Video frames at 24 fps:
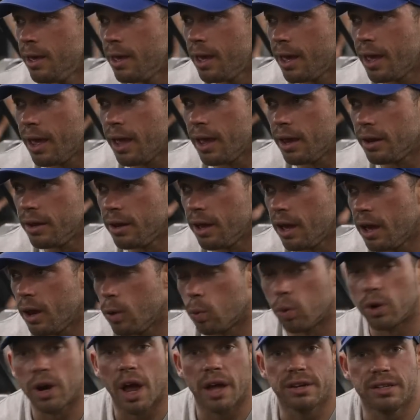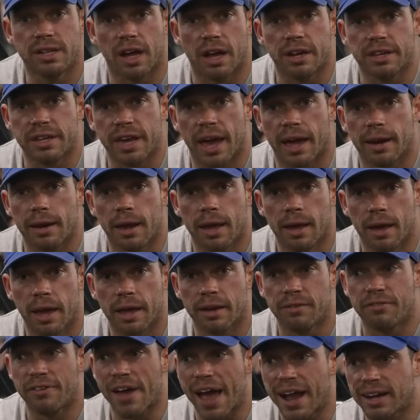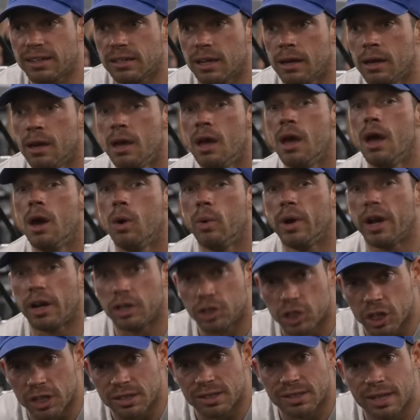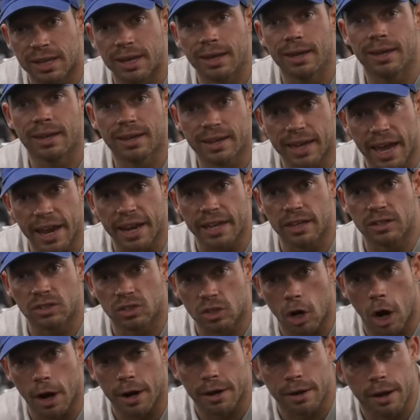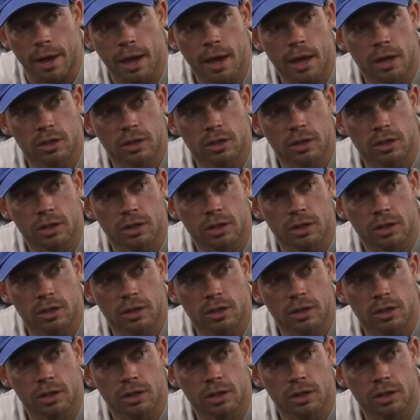And we're not done yet. In fact, we are just getting started.